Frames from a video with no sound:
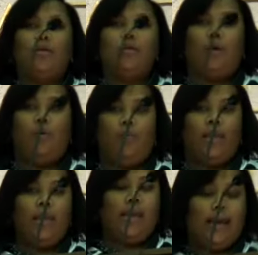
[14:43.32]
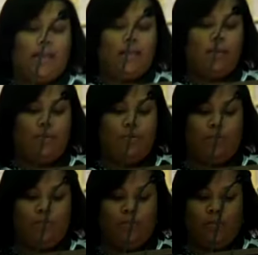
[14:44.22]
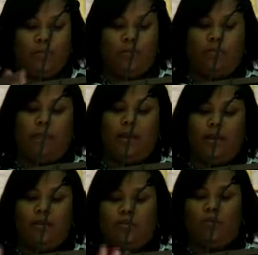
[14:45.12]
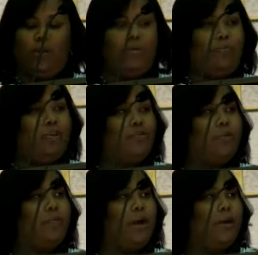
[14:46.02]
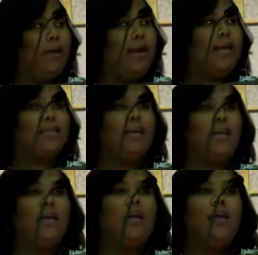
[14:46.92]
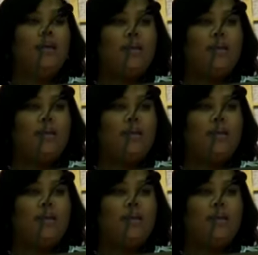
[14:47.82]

So when he got to the place where the bush was burning, God said,